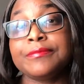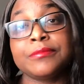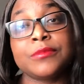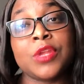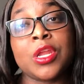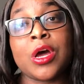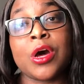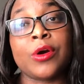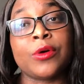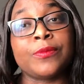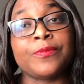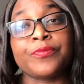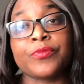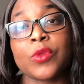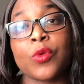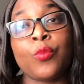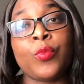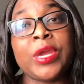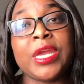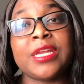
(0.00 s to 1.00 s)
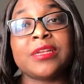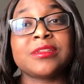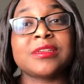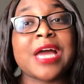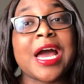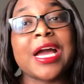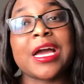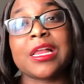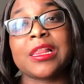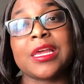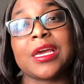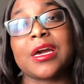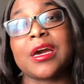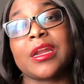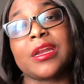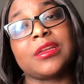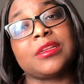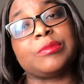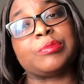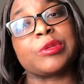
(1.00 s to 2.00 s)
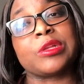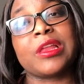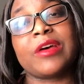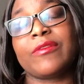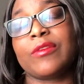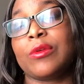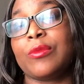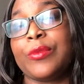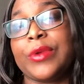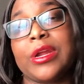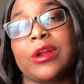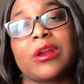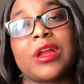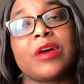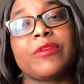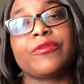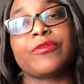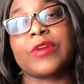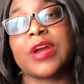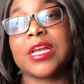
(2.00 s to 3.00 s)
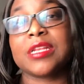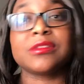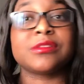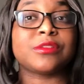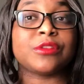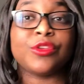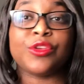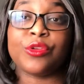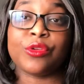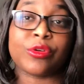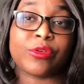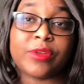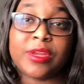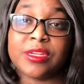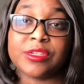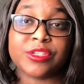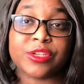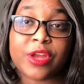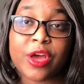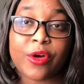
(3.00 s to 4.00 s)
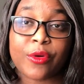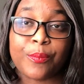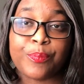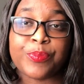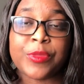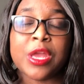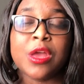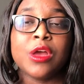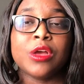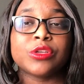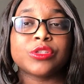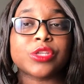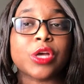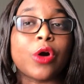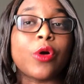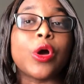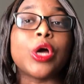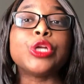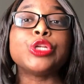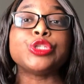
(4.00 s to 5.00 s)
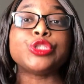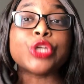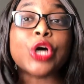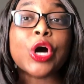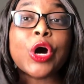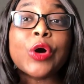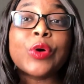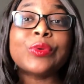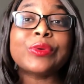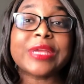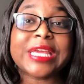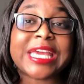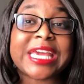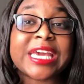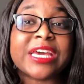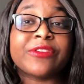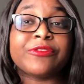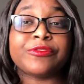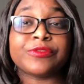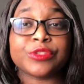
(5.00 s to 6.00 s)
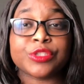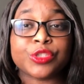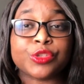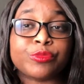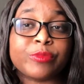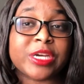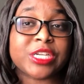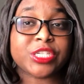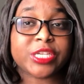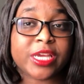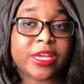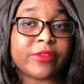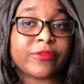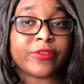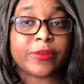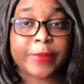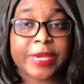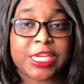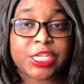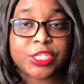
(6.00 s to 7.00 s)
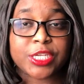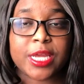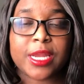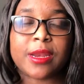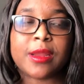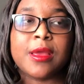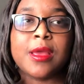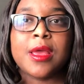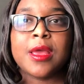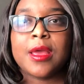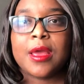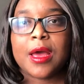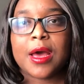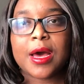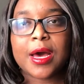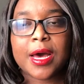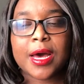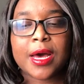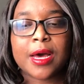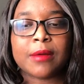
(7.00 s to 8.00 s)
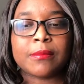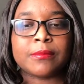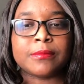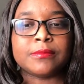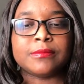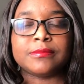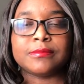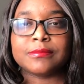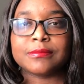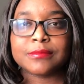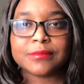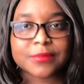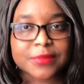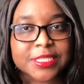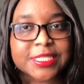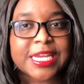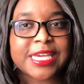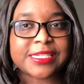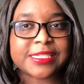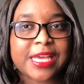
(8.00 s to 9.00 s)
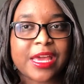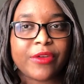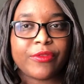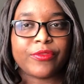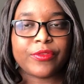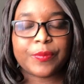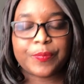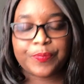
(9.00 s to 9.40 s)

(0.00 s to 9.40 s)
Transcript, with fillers: No, we did not click on a deeper level. We are not friends. You don't need to know. So don't give too much information. Um, stay safe.